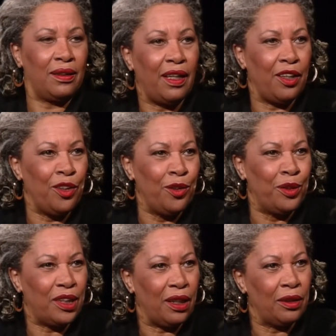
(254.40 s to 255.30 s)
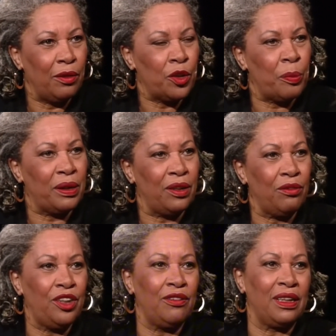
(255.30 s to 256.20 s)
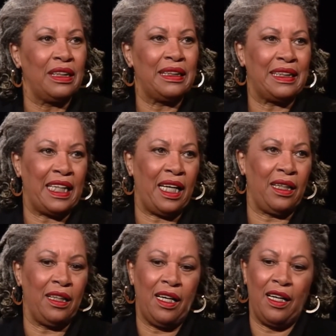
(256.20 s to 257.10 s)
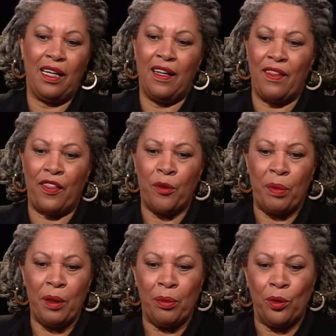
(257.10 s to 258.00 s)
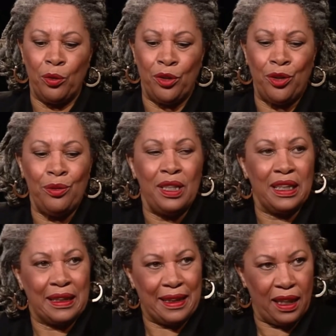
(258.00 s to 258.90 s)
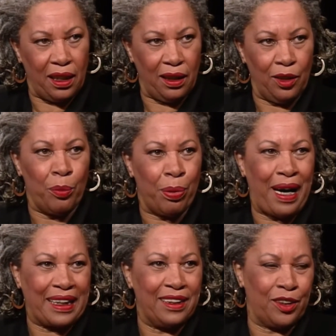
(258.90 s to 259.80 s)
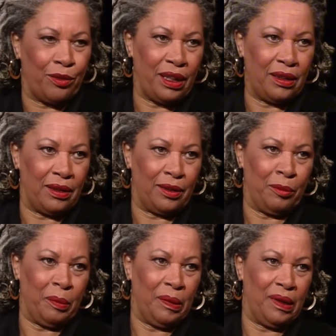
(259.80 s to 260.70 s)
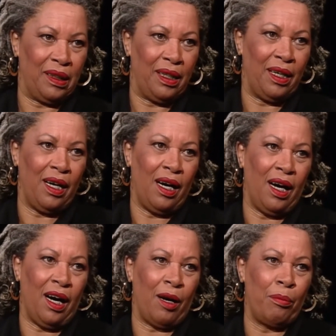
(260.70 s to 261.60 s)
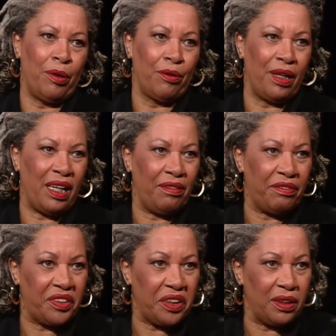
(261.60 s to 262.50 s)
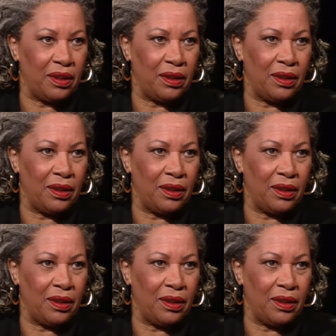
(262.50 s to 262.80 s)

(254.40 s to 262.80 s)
Not you, Charlie Rose, right. But don't you understand that the people who do this thing, who practice racism, right, are bereft?